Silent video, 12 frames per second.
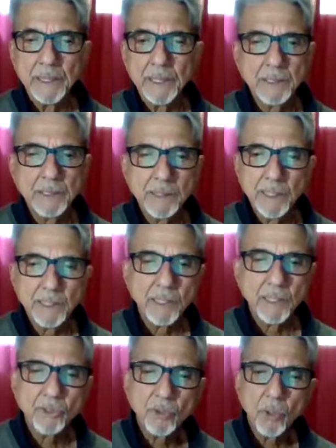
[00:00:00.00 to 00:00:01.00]
and say
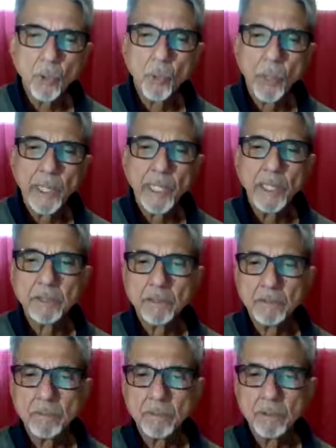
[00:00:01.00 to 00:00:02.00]
there is no way
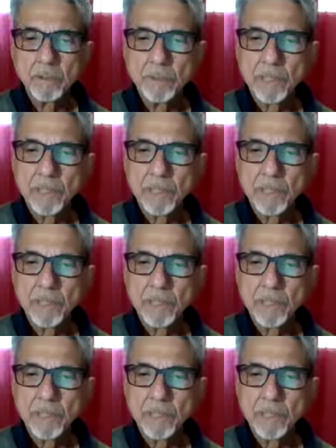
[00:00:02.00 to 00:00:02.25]
to